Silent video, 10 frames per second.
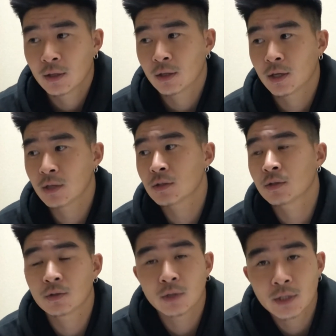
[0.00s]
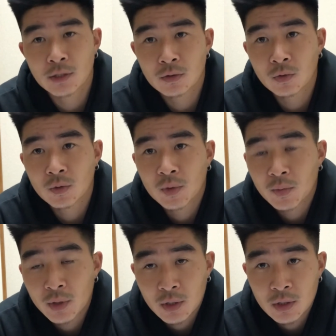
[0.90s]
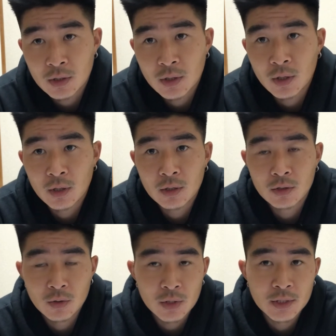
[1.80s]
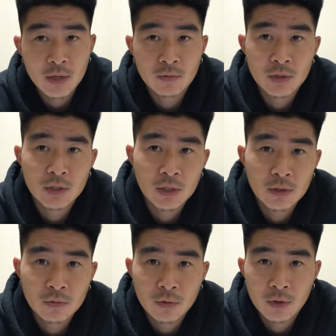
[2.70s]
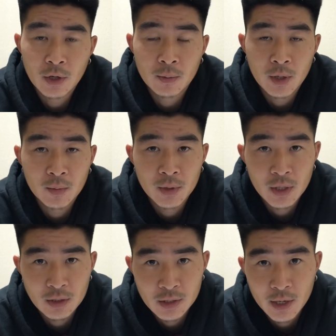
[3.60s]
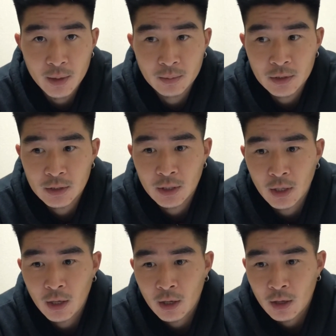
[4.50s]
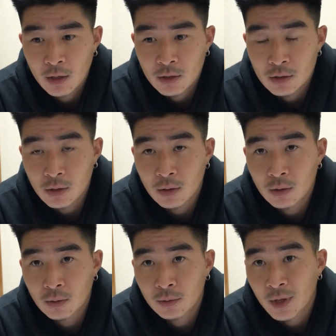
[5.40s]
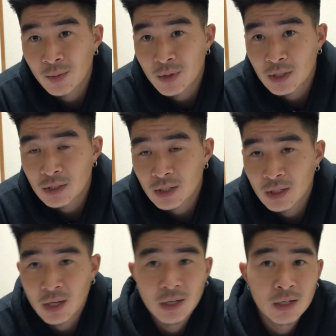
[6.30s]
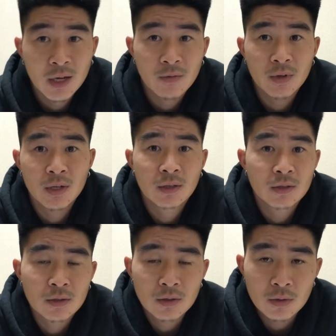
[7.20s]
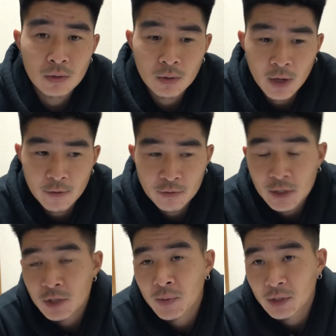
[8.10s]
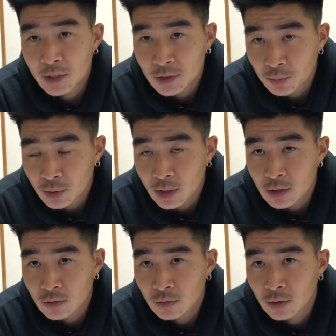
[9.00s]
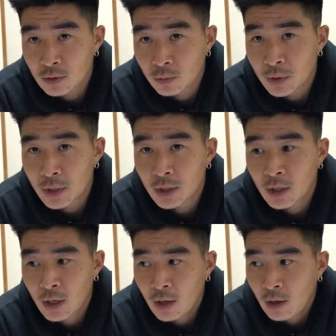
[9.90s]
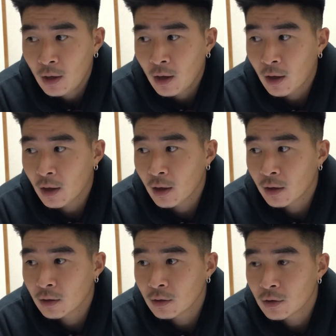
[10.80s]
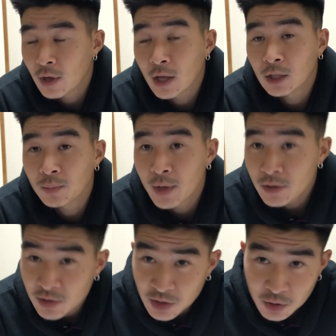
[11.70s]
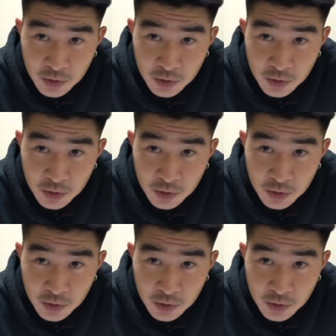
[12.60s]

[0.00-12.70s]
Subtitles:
canceled their lessons with me because the students have to study for their upcoming exams. So with that being said, I didn't have anything to do. I finished my lesson plans for the week, and the elementary school